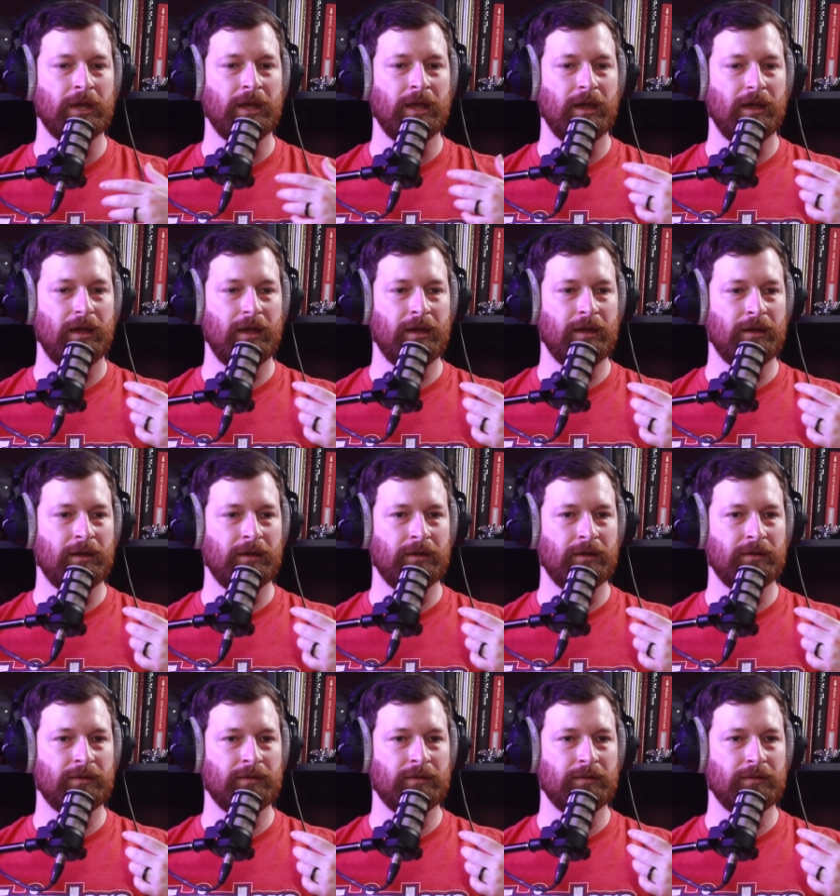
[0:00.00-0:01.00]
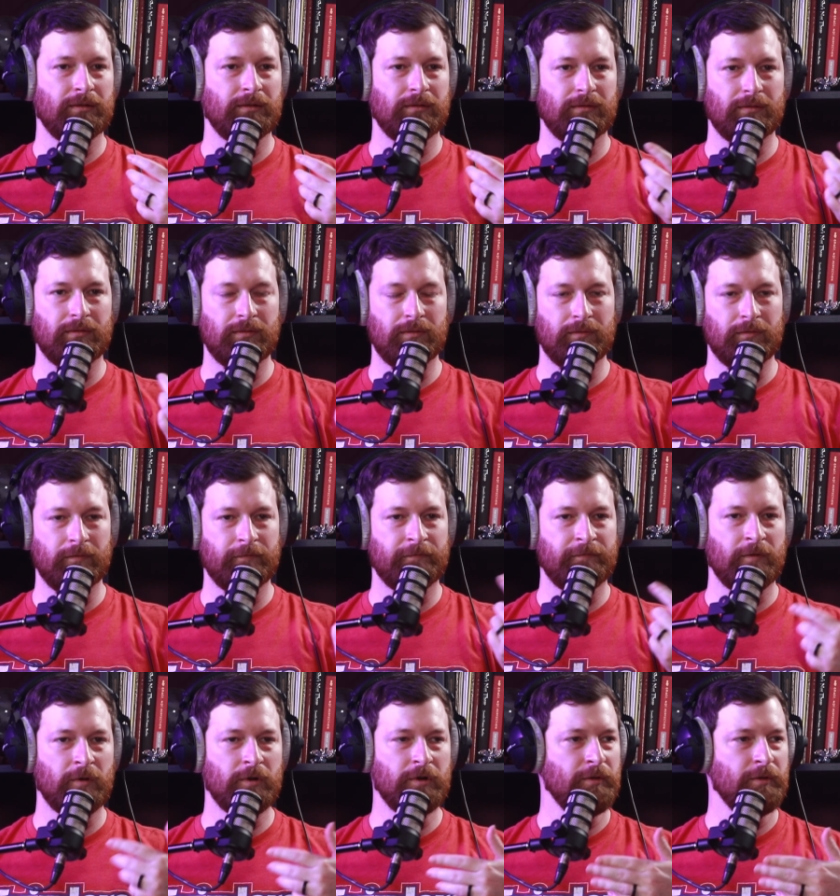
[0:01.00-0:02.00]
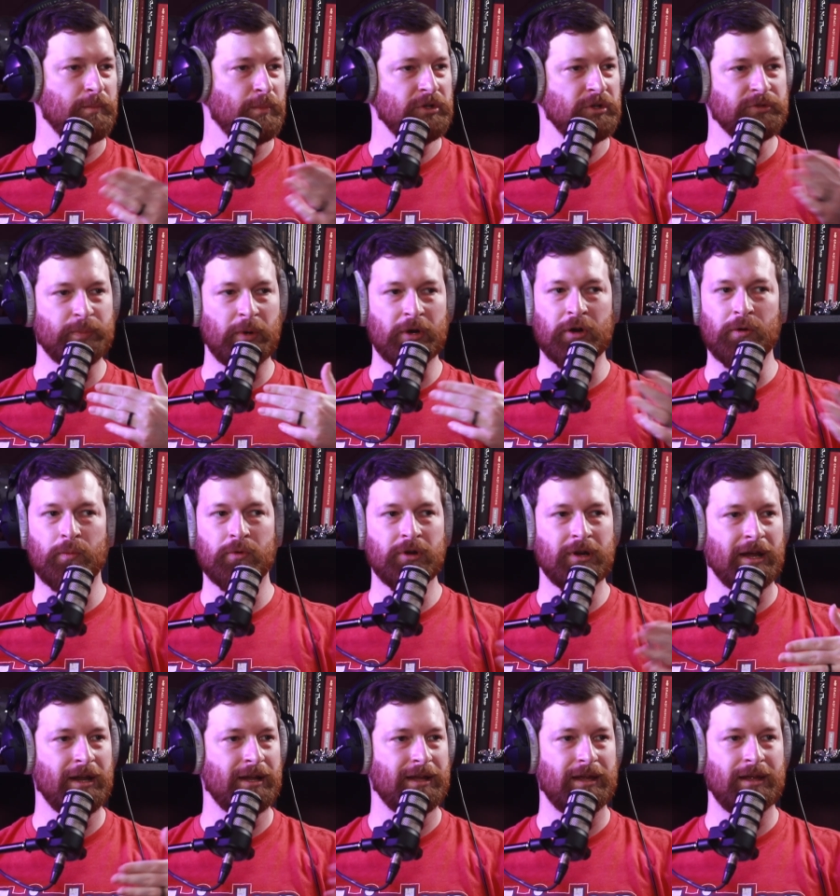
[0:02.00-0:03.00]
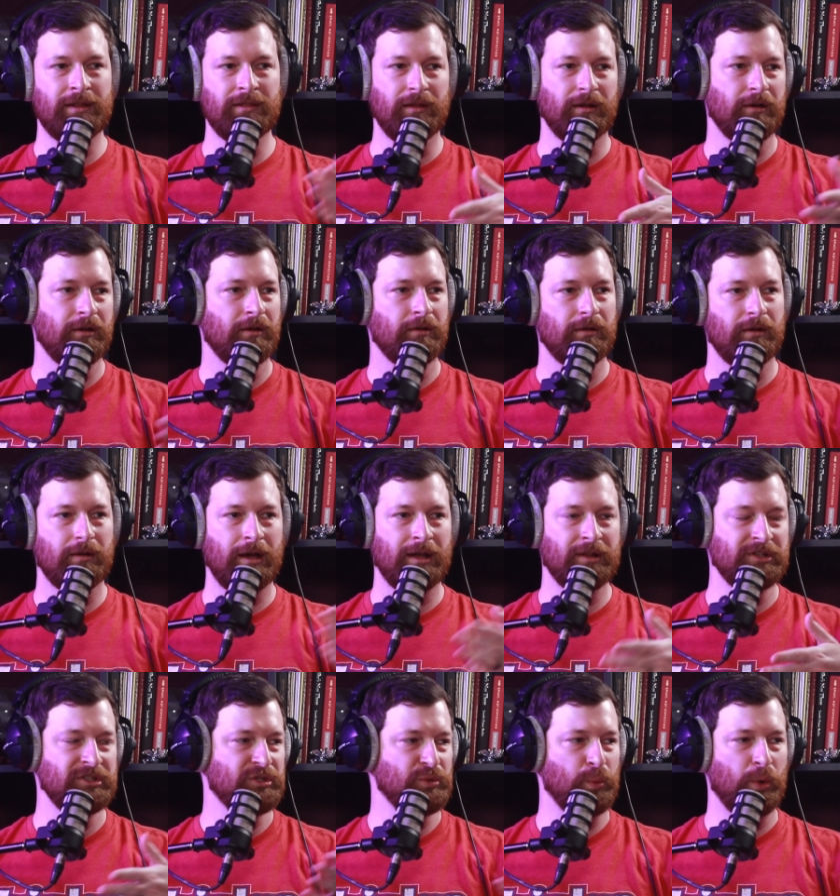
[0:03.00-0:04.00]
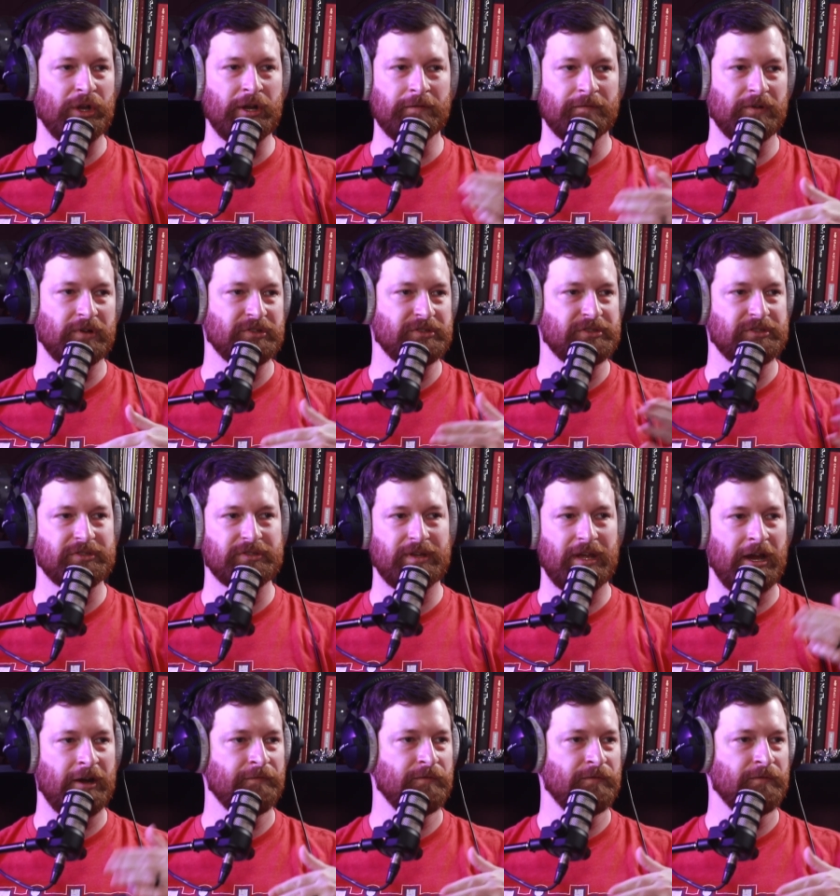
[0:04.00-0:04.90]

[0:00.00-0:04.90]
And for the most part, we're kind of in there, at least one of us every